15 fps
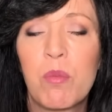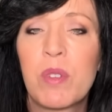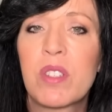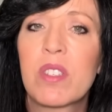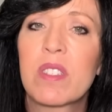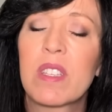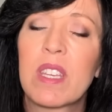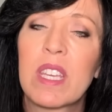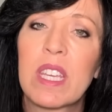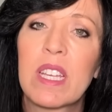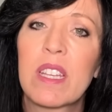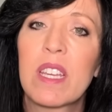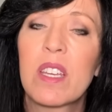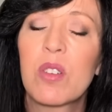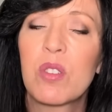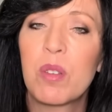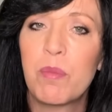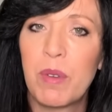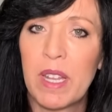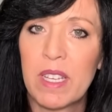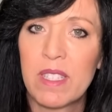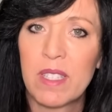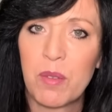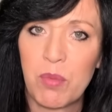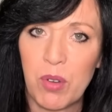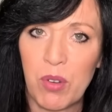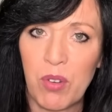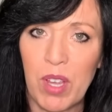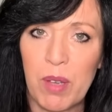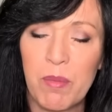which is a healing codependency
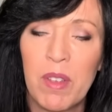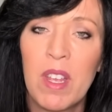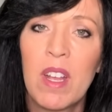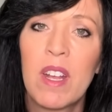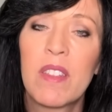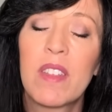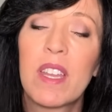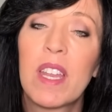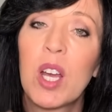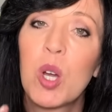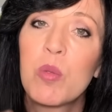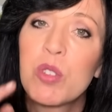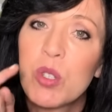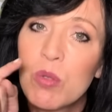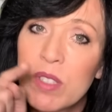program that helps you